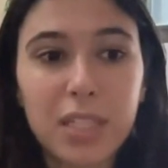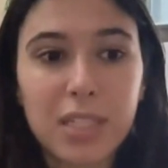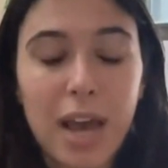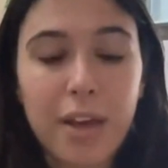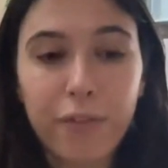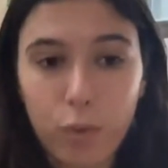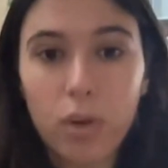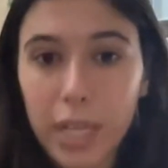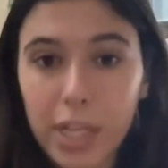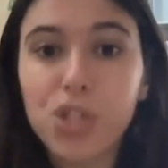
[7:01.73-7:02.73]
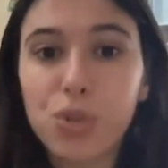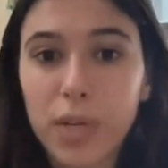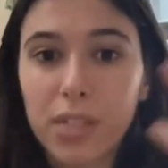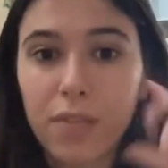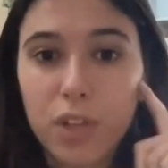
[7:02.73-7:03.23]
designed for like
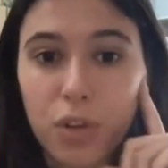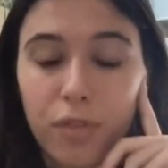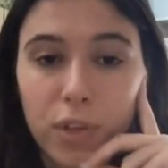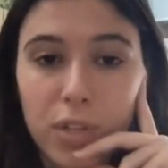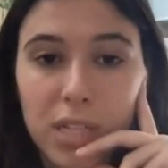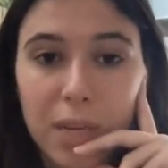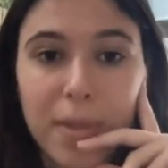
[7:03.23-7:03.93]
students of the university.